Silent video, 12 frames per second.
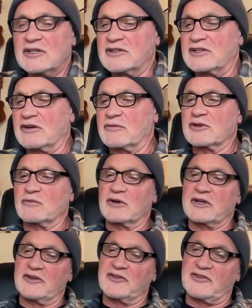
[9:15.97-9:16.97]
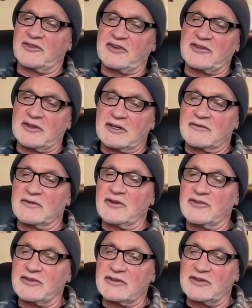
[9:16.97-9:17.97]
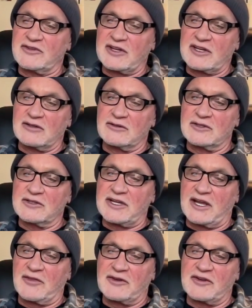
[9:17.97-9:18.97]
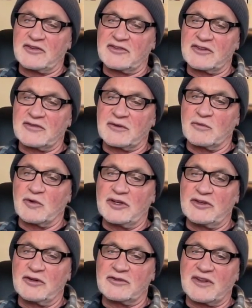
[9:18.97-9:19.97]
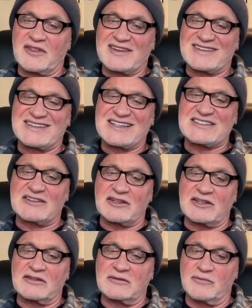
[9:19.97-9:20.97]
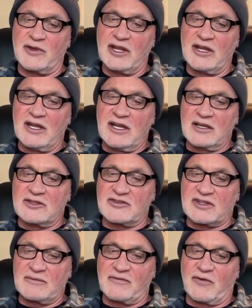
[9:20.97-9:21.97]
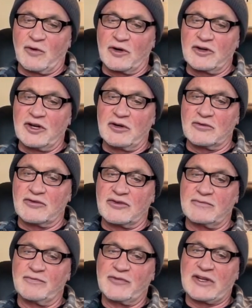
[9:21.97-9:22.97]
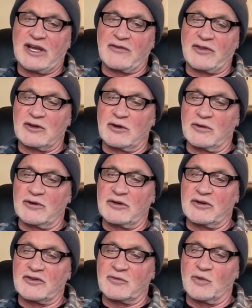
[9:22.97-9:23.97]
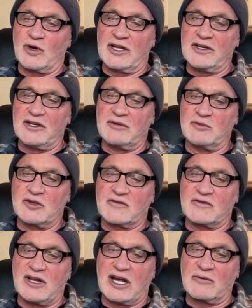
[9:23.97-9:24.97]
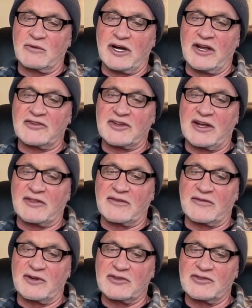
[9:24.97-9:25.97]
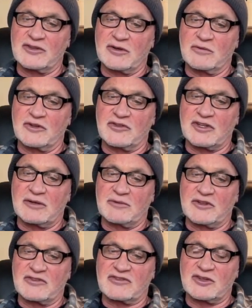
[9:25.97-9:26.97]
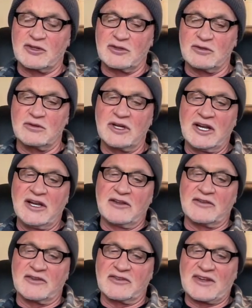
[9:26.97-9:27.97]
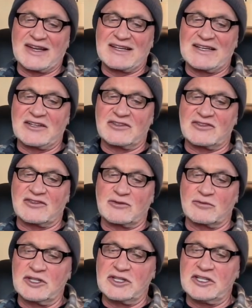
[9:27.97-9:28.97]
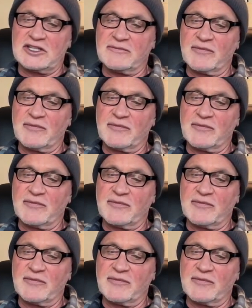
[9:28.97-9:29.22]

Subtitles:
Now we're going to work on sixth intervals. Let's take a look at the distance from one note to the sixth. Skip 4 notes. Count the lower note as 1, move clockwise, count the first note we skip as 2, the second as 3,